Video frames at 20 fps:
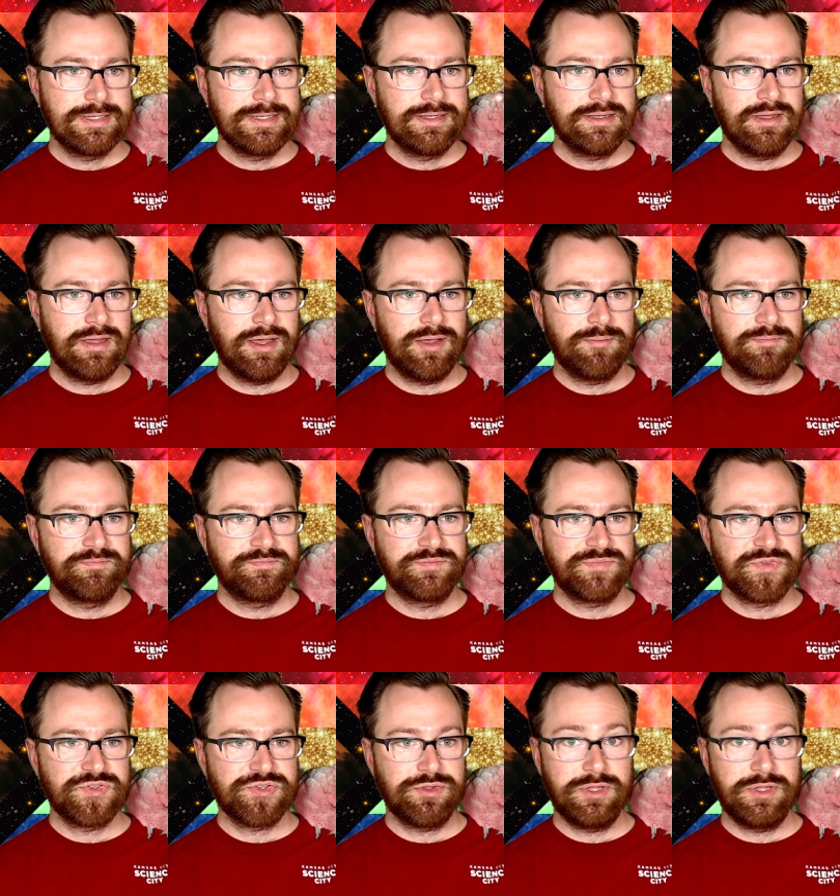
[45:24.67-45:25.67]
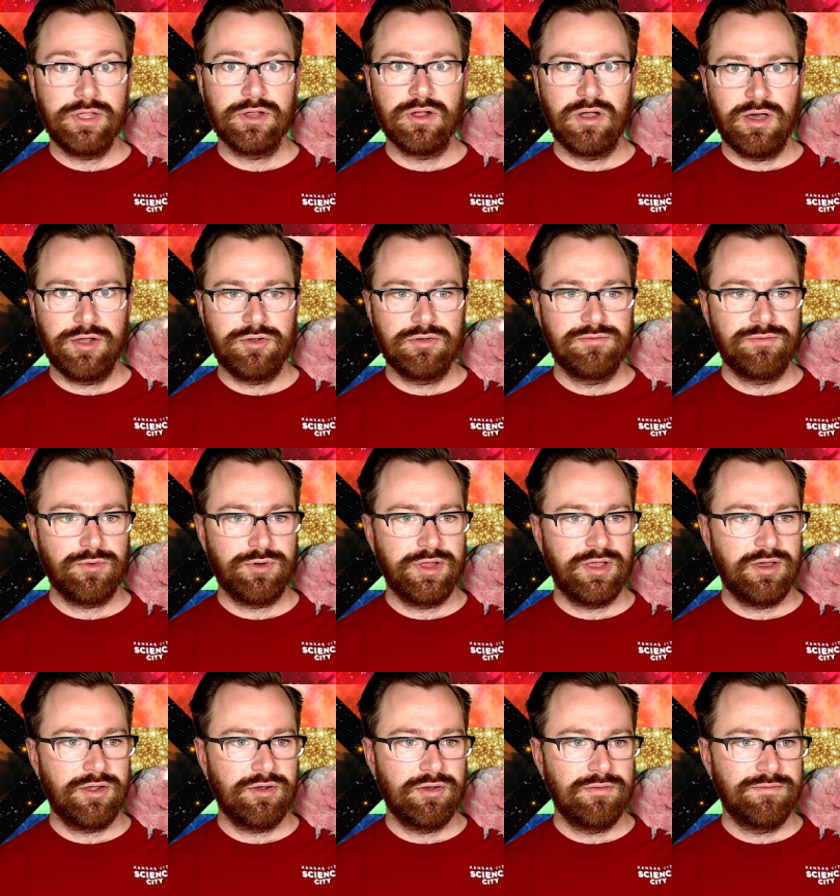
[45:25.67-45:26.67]
Um, so the year 140,
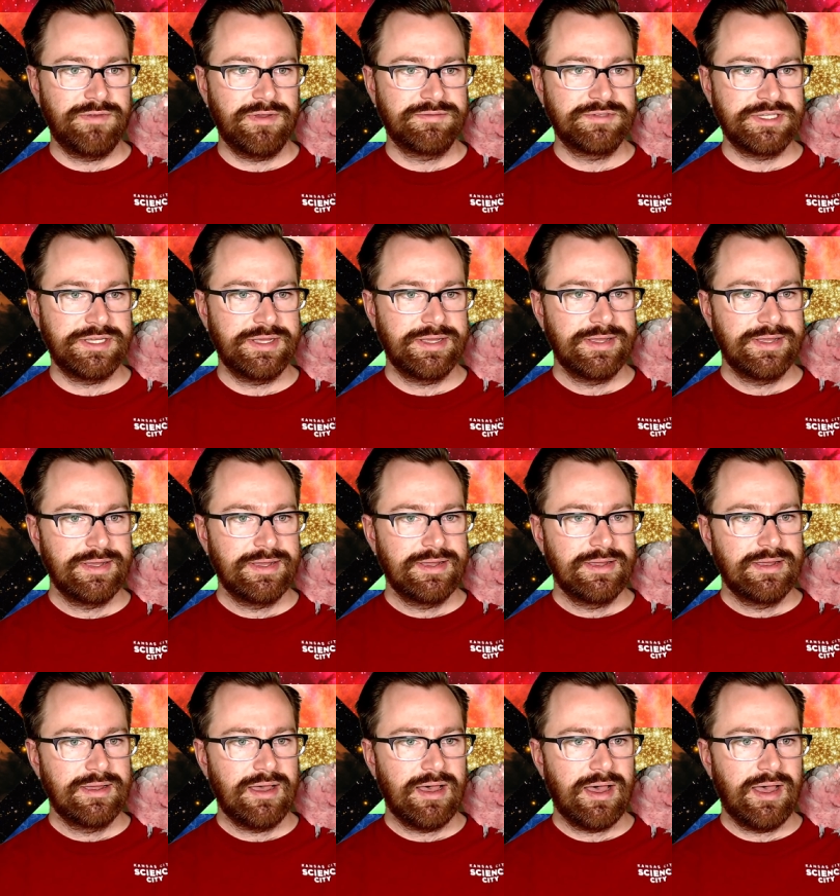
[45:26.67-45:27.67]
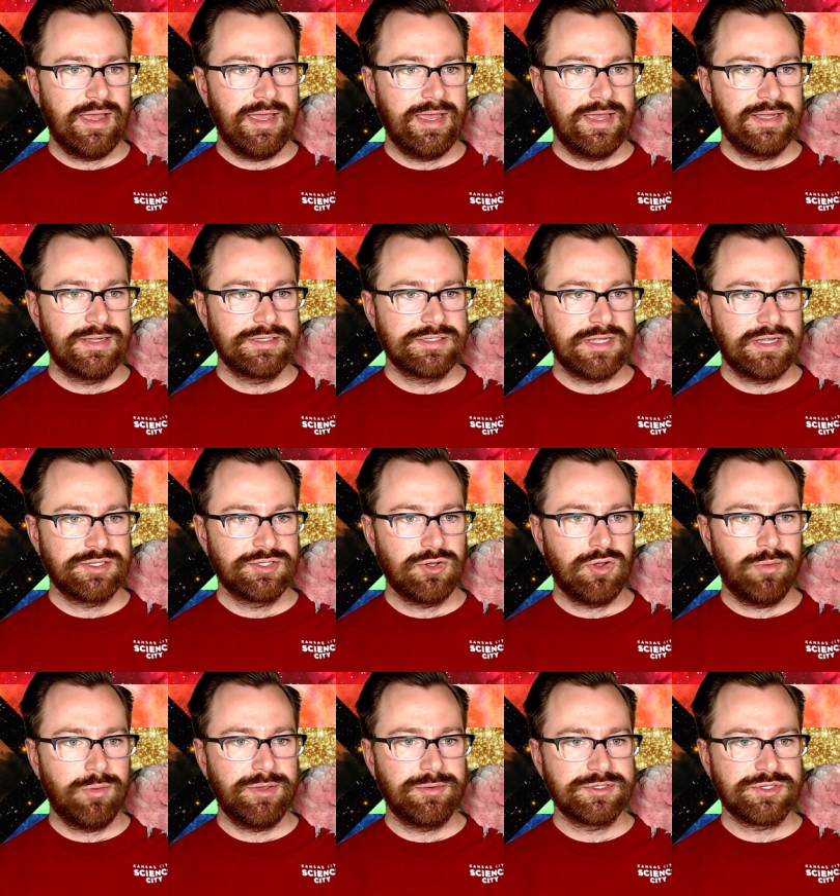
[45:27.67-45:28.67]
150. Uh, and uh,
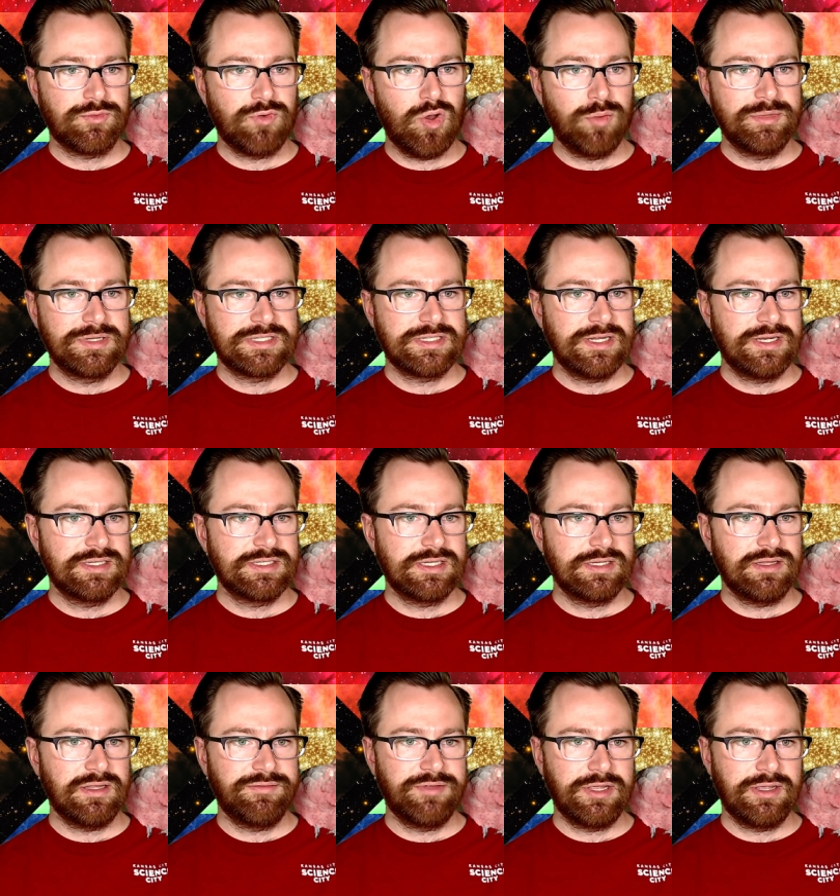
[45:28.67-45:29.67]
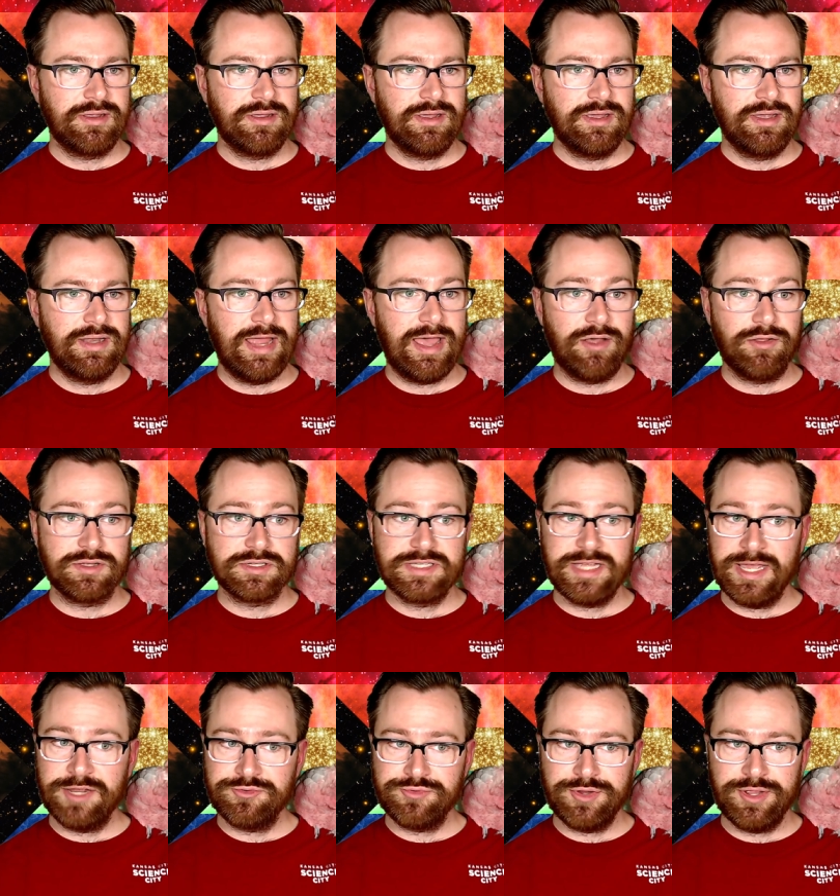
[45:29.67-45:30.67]
Ptolemy was a Roman citizen living in
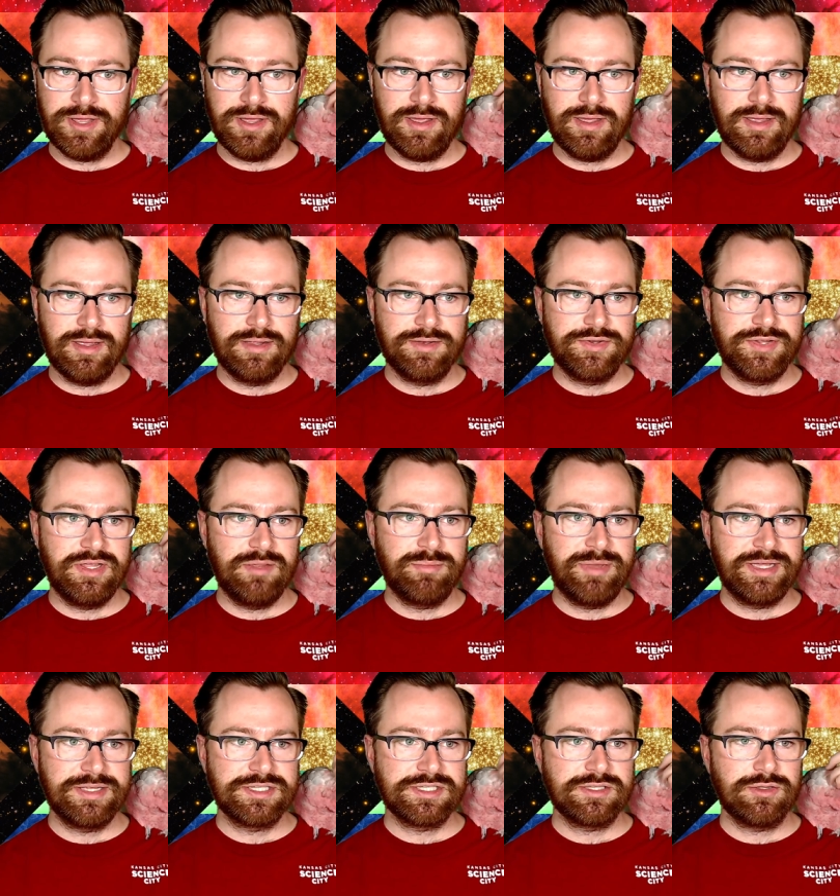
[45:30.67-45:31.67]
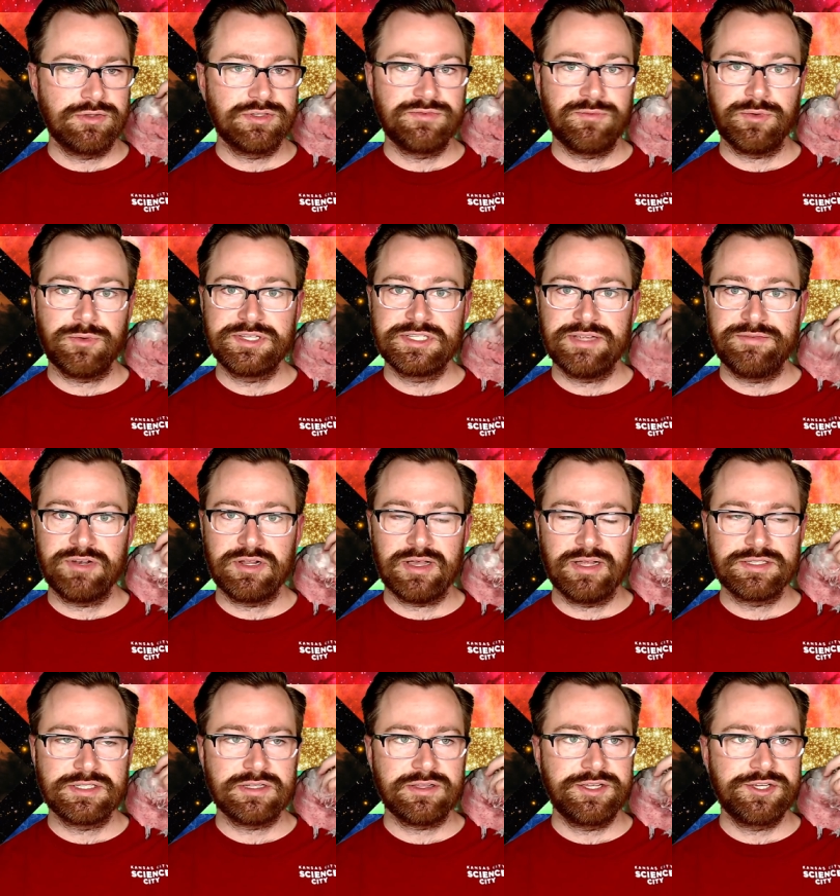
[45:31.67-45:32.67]
Alexandria, and he based those 47
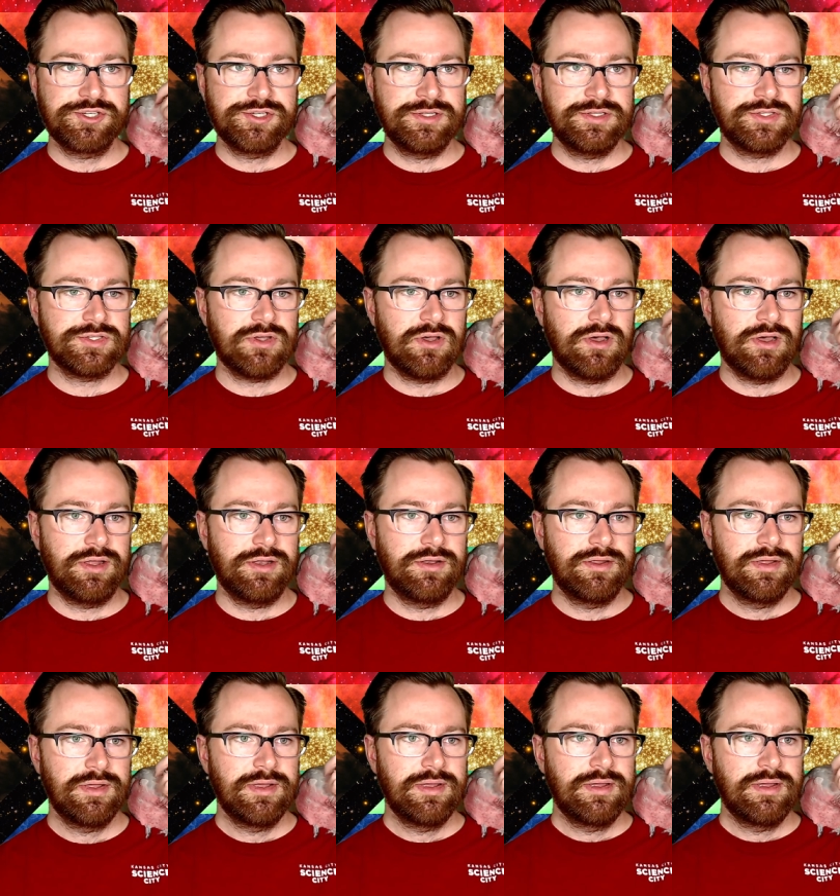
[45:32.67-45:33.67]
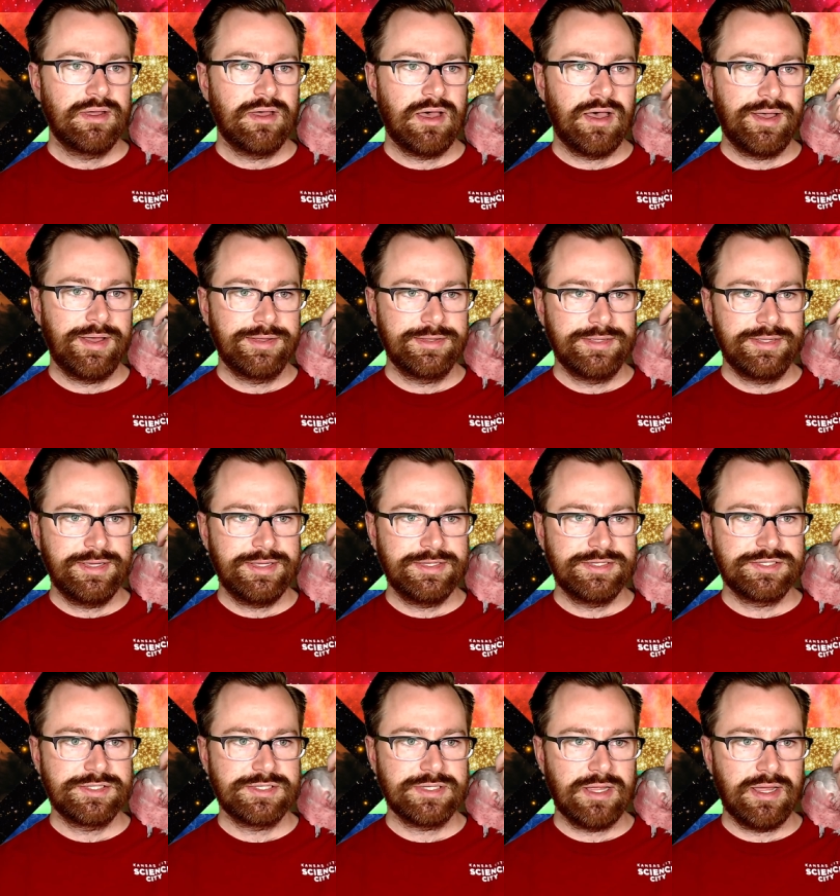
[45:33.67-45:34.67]
constellations on uh,
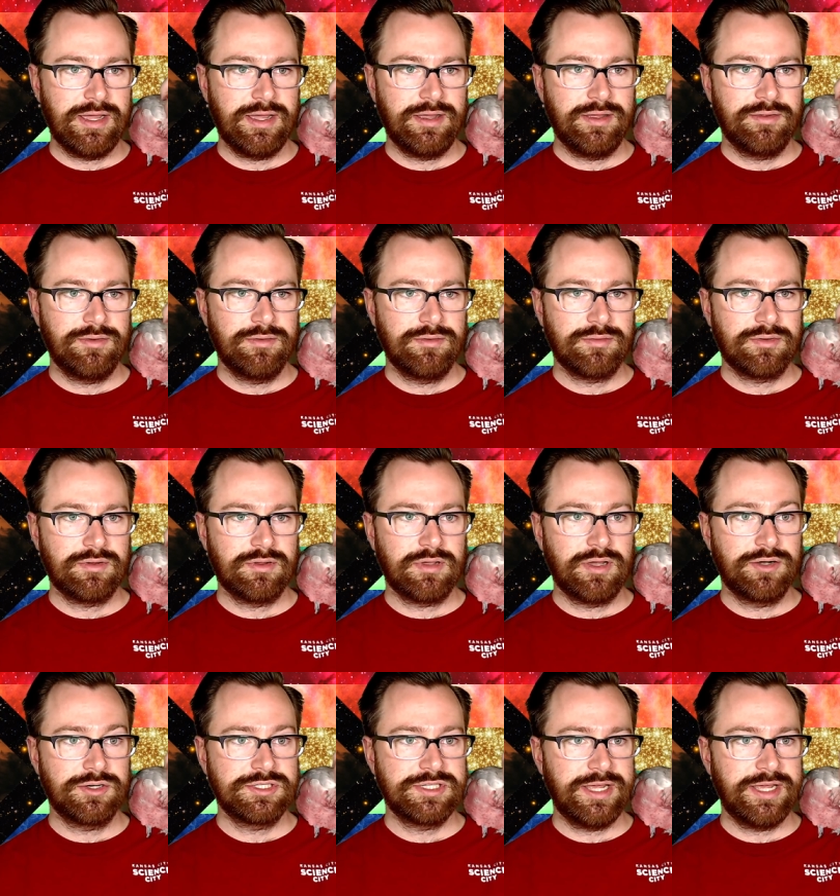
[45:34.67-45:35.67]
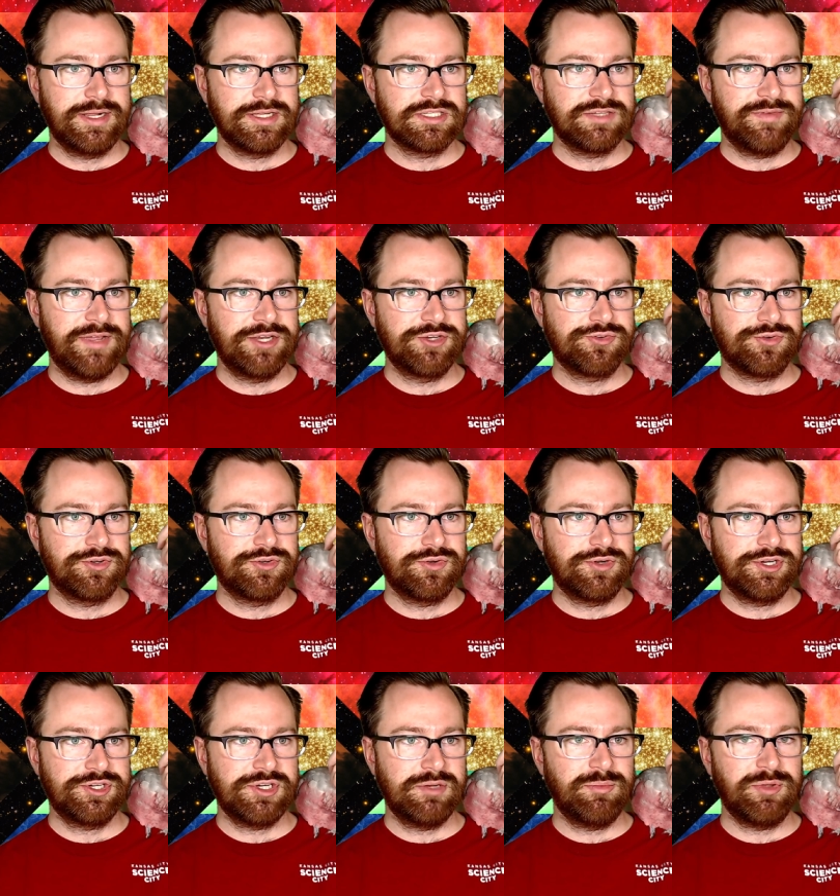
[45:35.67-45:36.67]
his uh, understandings of ancient
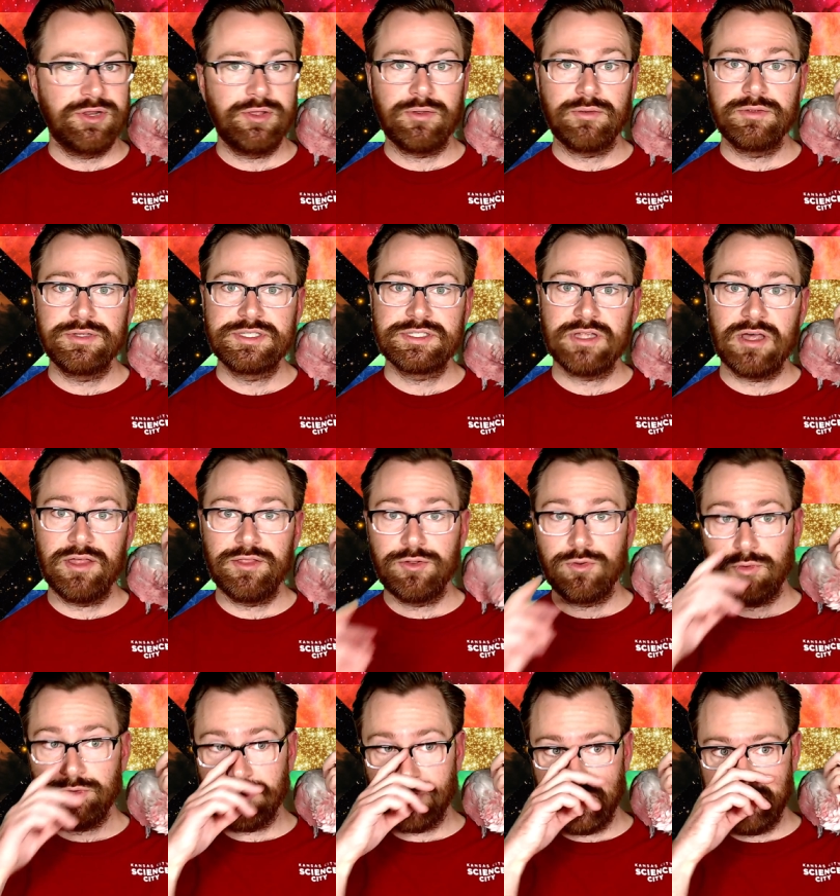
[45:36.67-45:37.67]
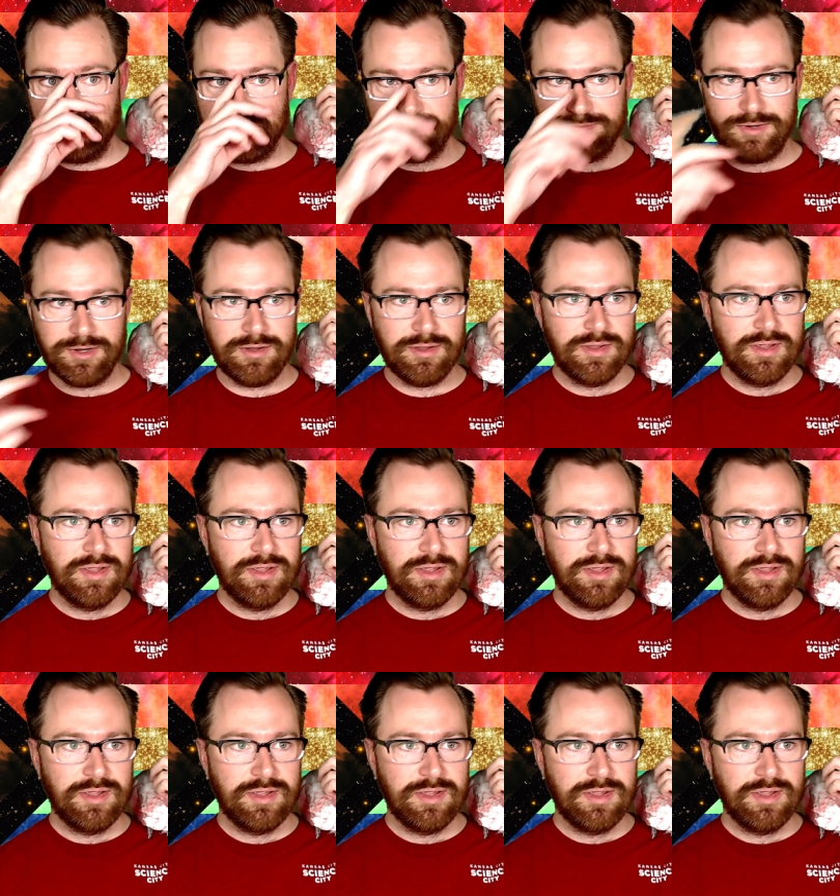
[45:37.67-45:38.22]
tradition, but he only saw the northern hemisphere.